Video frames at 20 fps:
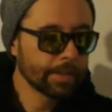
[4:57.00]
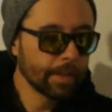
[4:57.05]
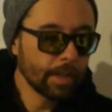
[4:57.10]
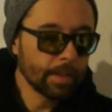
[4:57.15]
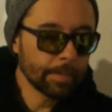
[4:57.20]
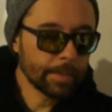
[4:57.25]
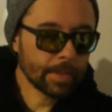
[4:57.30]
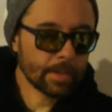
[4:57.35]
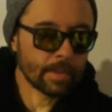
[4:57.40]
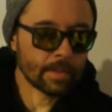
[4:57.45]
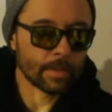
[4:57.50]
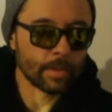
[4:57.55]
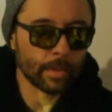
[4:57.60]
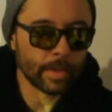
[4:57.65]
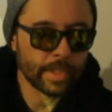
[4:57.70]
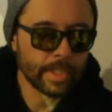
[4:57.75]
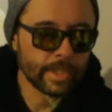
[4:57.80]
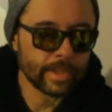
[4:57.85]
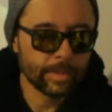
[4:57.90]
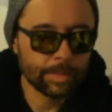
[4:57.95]
gotta be a little
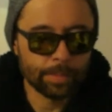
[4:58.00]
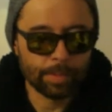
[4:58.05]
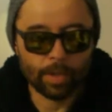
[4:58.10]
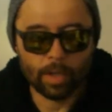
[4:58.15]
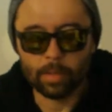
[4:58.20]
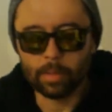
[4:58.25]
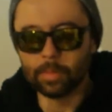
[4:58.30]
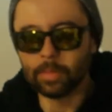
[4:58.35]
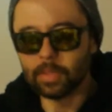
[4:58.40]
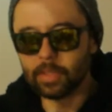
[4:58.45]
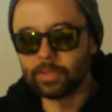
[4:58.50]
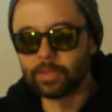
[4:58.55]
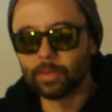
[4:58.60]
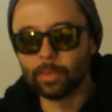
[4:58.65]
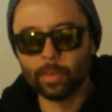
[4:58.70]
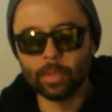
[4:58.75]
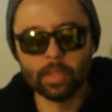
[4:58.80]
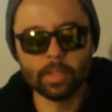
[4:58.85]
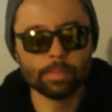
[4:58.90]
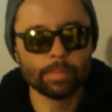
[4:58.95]
weird probably to
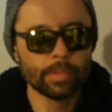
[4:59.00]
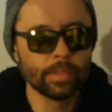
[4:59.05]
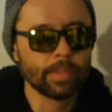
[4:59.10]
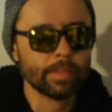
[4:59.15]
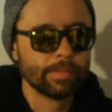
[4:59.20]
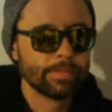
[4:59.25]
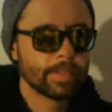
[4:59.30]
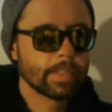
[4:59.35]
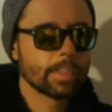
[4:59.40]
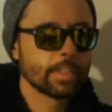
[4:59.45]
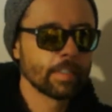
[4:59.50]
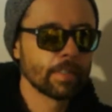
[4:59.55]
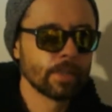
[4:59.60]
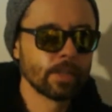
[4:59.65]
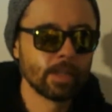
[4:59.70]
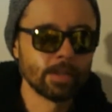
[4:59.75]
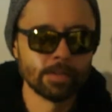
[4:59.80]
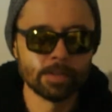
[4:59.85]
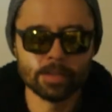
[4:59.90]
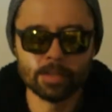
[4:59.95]
want to put your finger on
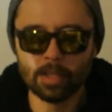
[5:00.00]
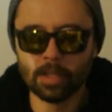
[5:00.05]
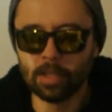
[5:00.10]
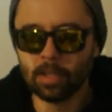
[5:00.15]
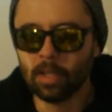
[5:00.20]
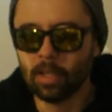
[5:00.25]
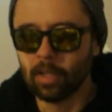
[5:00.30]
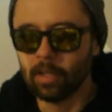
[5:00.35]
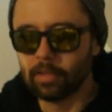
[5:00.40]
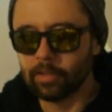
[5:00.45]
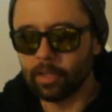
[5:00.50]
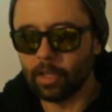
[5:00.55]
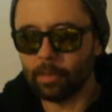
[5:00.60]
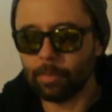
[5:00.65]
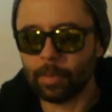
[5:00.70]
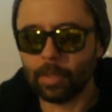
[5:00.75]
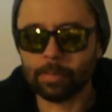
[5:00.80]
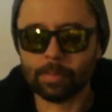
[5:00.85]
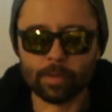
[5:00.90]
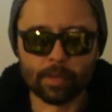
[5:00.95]
everything. Tell
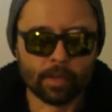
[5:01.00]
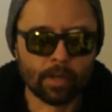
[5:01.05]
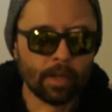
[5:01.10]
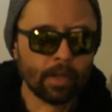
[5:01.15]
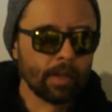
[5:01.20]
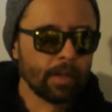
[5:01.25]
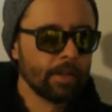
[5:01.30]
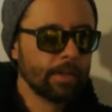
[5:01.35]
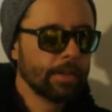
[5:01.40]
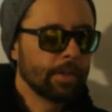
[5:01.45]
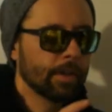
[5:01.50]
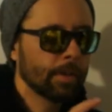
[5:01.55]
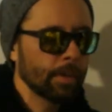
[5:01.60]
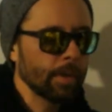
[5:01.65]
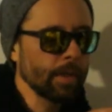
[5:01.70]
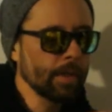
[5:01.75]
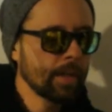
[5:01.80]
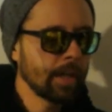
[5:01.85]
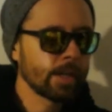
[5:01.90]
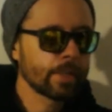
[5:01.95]
people, you know
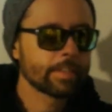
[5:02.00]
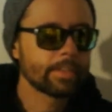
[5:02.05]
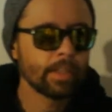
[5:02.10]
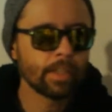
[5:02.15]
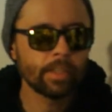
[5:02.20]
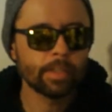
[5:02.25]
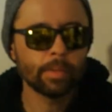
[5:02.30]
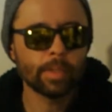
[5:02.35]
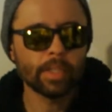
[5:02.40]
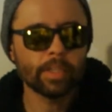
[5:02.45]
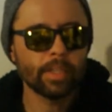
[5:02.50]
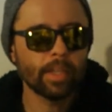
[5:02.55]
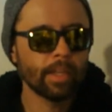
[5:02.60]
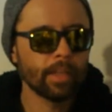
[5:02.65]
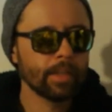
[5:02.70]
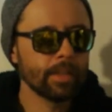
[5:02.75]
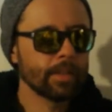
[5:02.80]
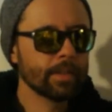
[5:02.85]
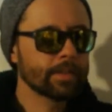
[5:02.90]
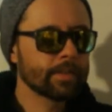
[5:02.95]
what, I can tell you what that
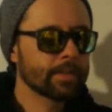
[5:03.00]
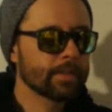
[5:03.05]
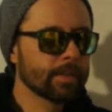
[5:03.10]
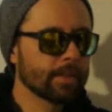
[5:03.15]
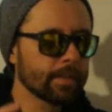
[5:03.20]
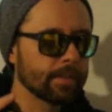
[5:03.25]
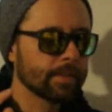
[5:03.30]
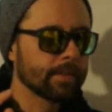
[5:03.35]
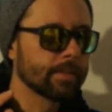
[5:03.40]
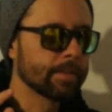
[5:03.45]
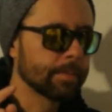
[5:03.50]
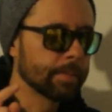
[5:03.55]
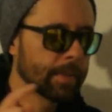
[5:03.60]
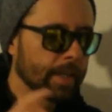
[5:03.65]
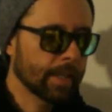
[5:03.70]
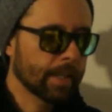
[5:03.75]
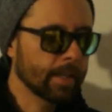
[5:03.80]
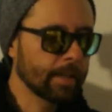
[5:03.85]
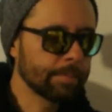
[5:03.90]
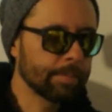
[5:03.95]
is, but
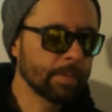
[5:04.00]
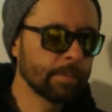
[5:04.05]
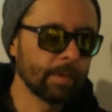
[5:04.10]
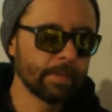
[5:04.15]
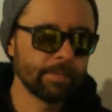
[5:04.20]
I gotta put my